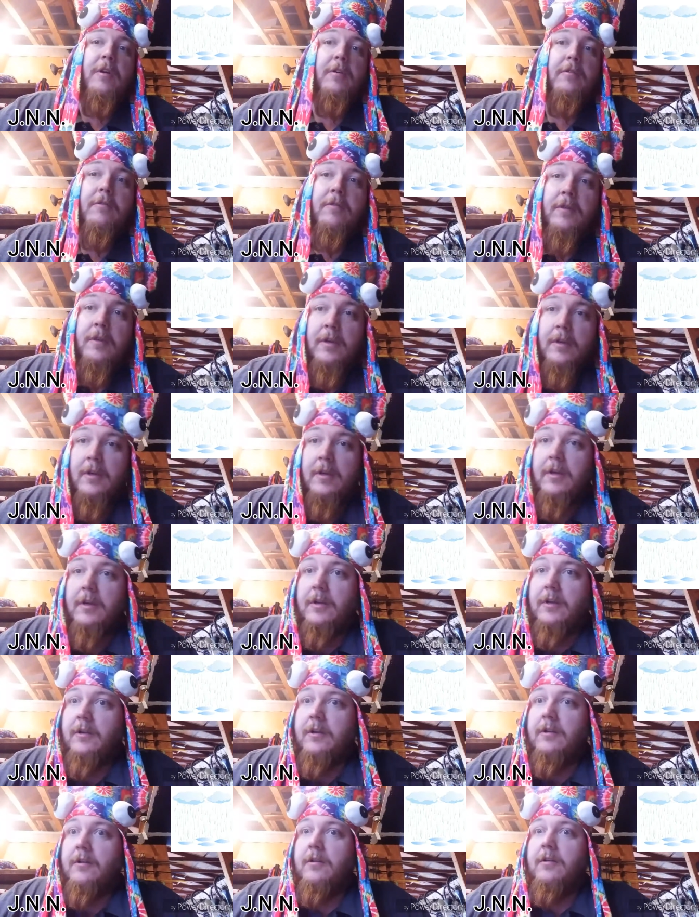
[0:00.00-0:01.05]
know.
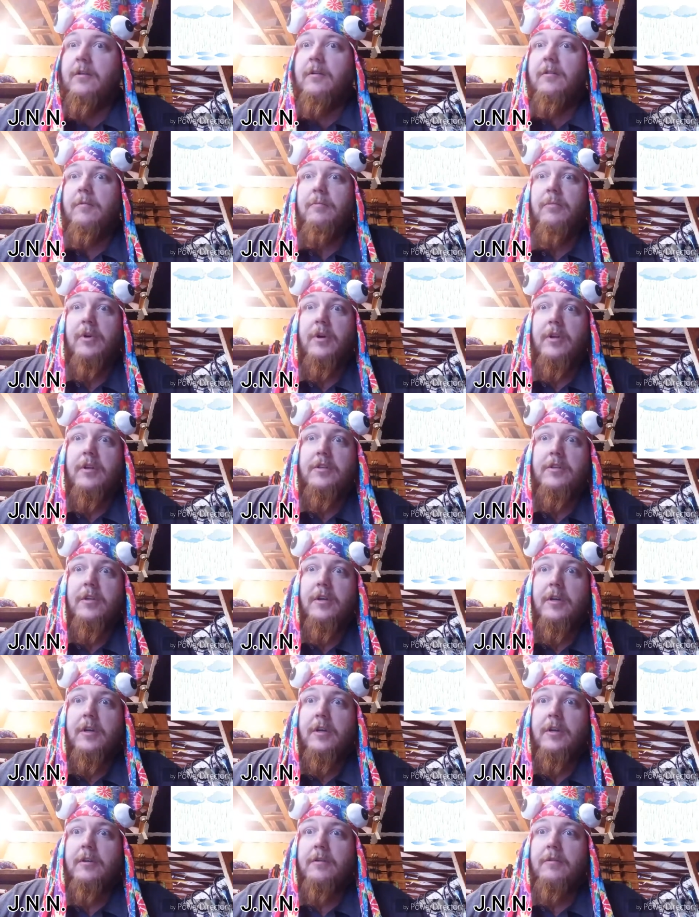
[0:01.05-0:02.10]
But
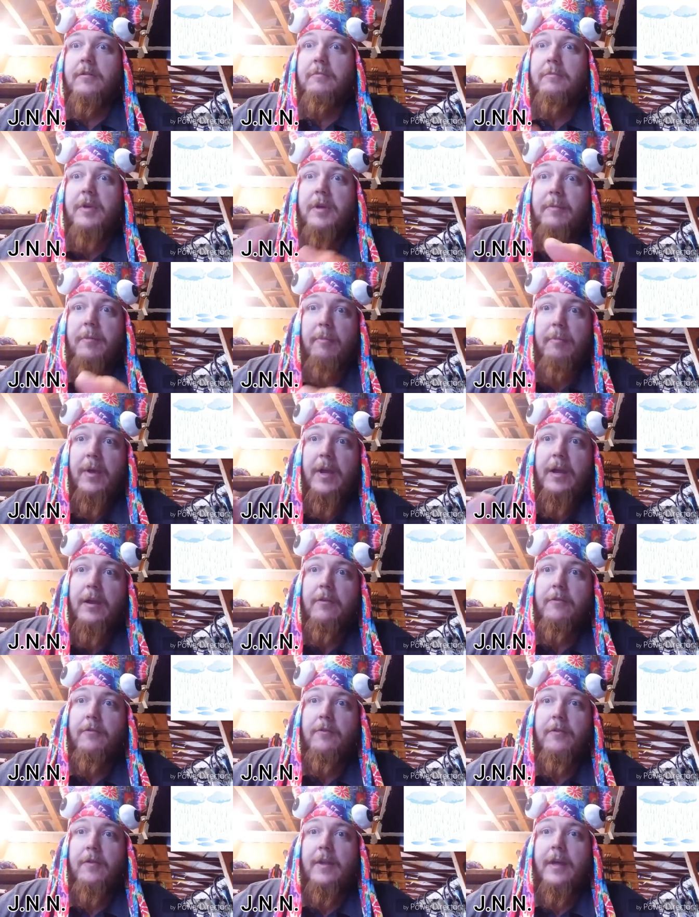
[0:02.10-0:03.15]
uh, be
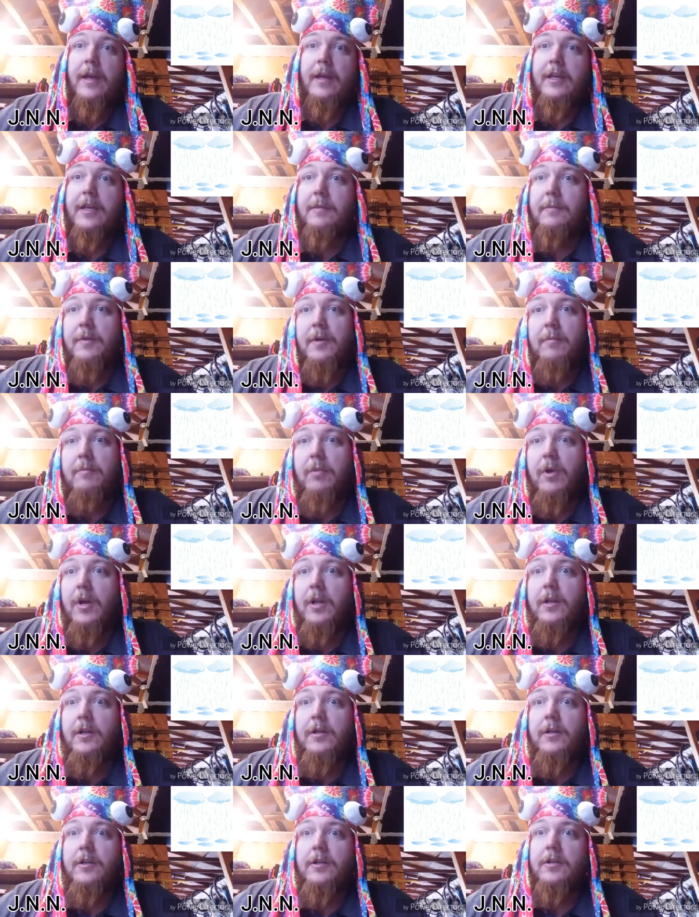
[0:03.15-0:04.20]
prepared for that. Keep an
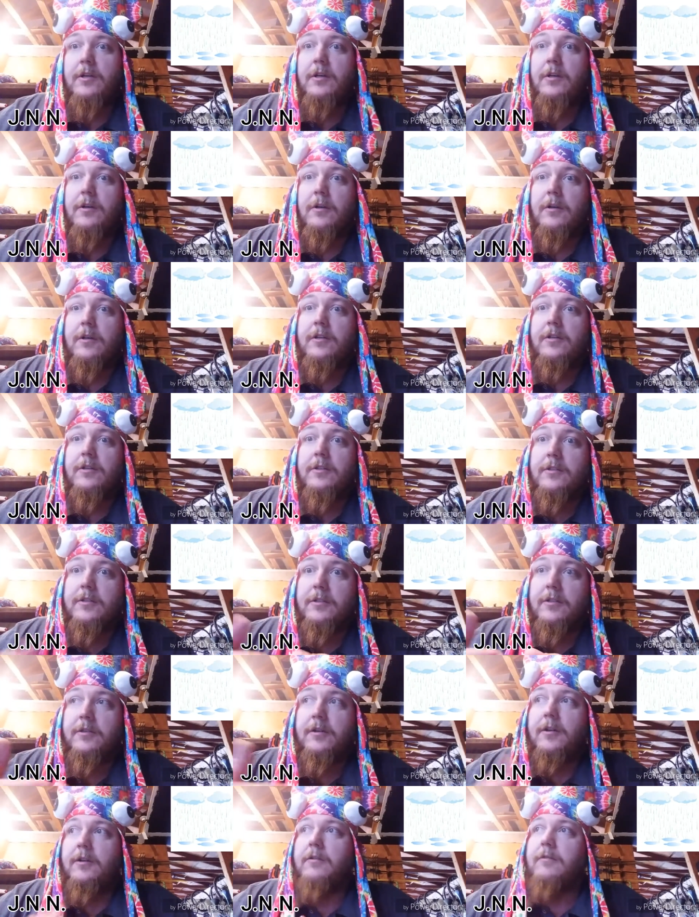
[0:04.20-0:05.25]
umbrella in the car because,
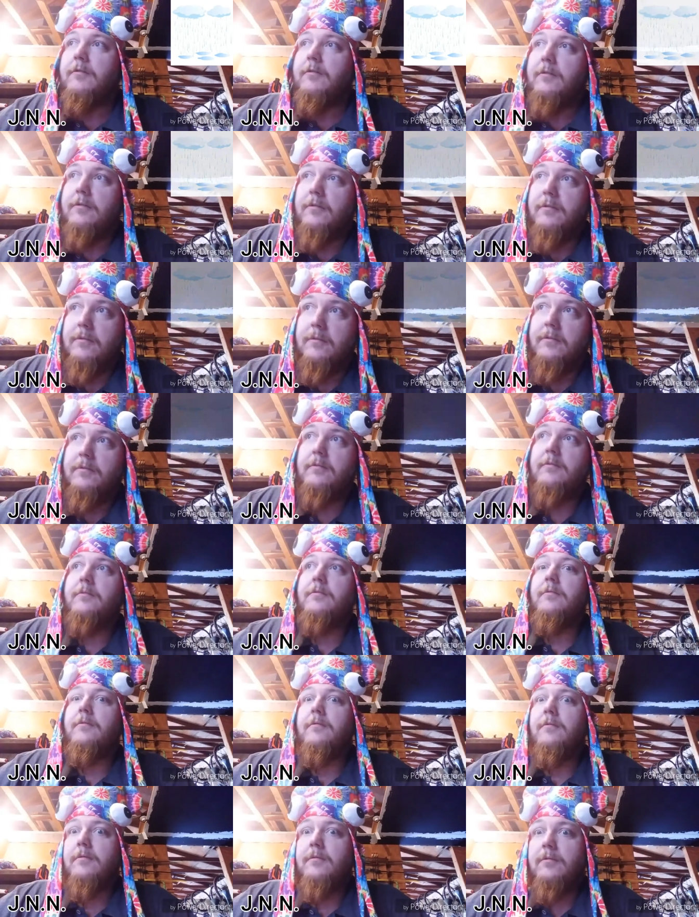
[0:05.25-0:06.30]
you know,
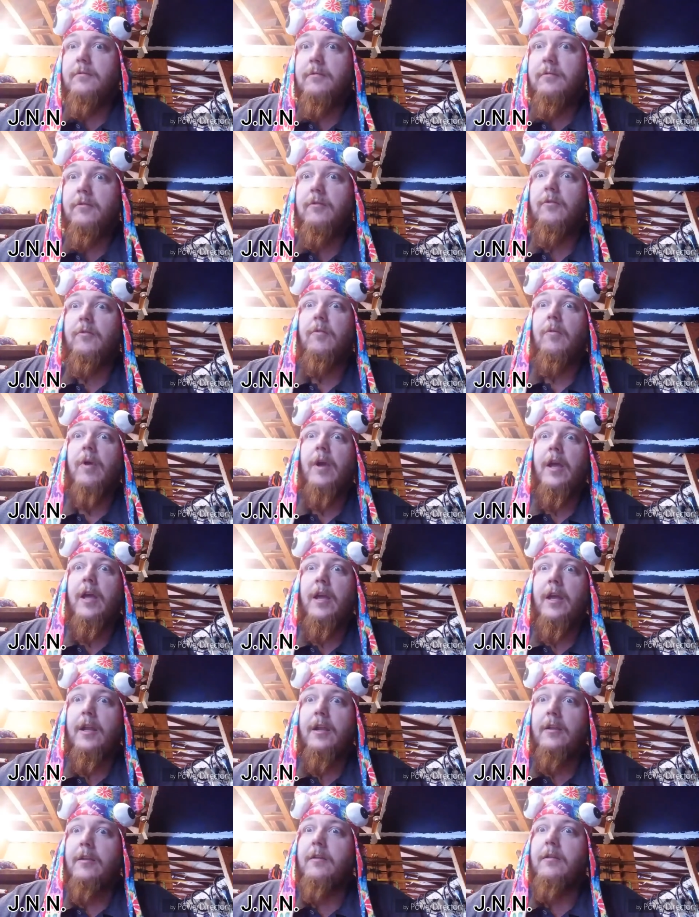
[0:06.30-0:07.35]

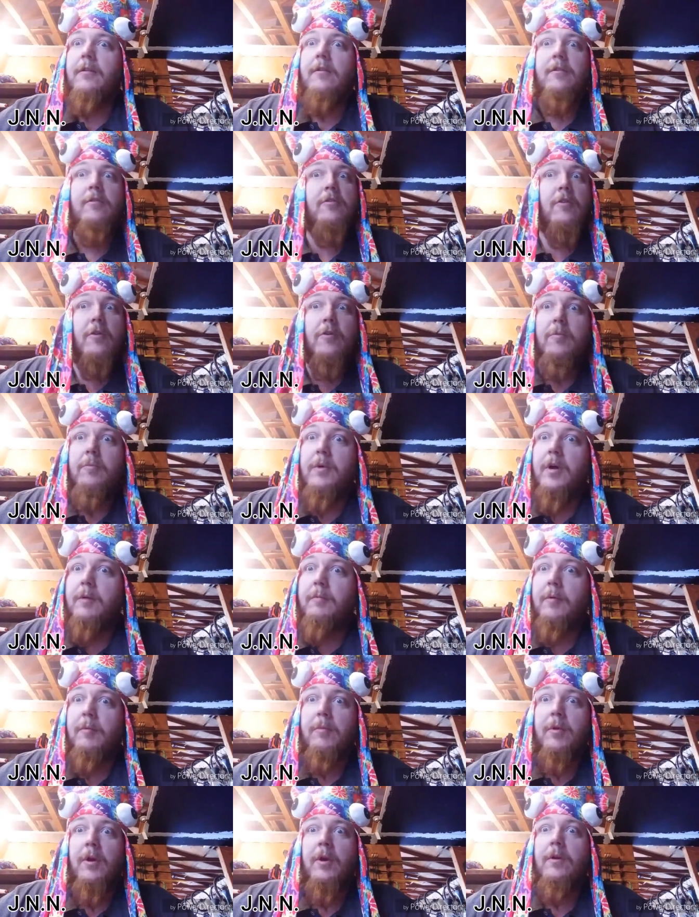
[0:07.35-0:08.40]
rain, total
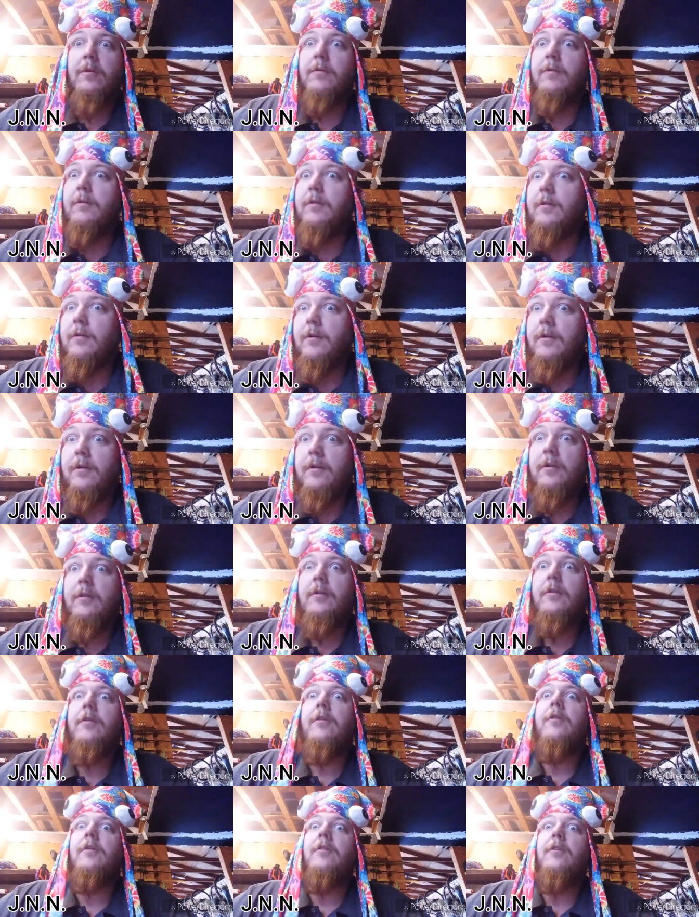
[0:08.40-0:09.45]
bummer, bro.
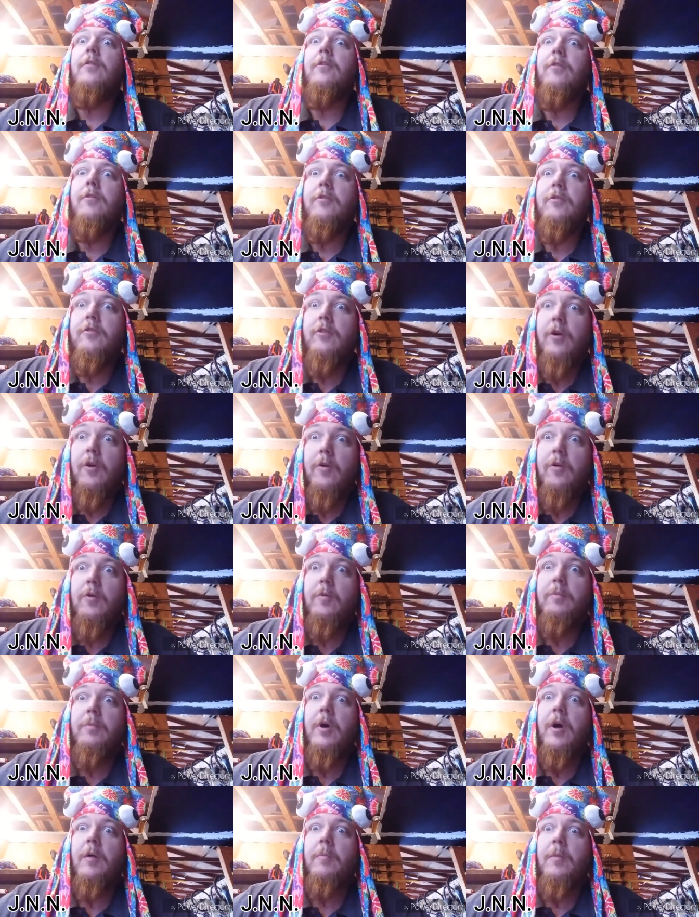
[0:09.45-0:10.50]

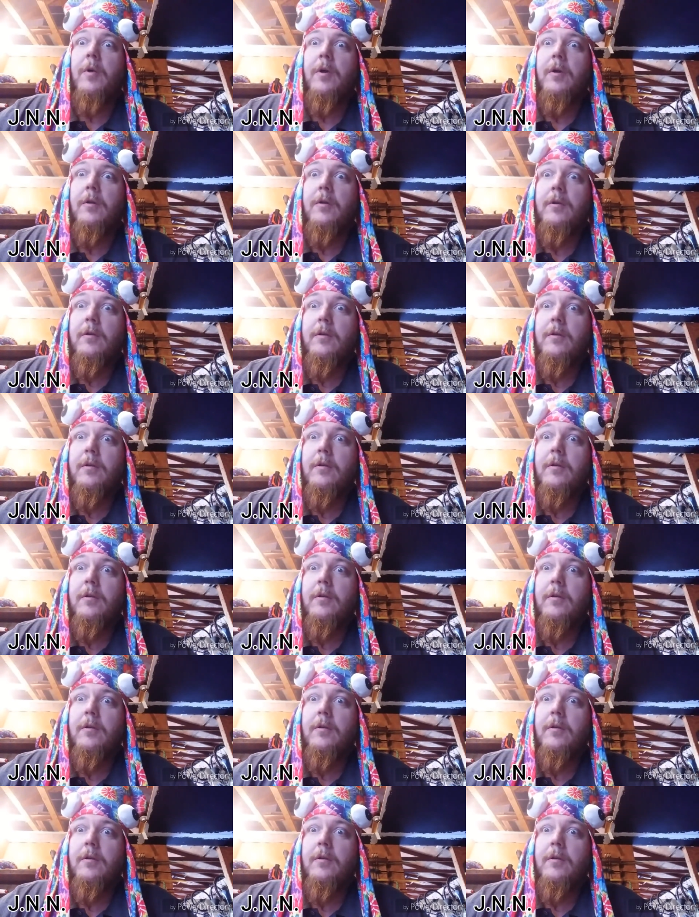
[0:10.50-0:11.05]
Total bummer.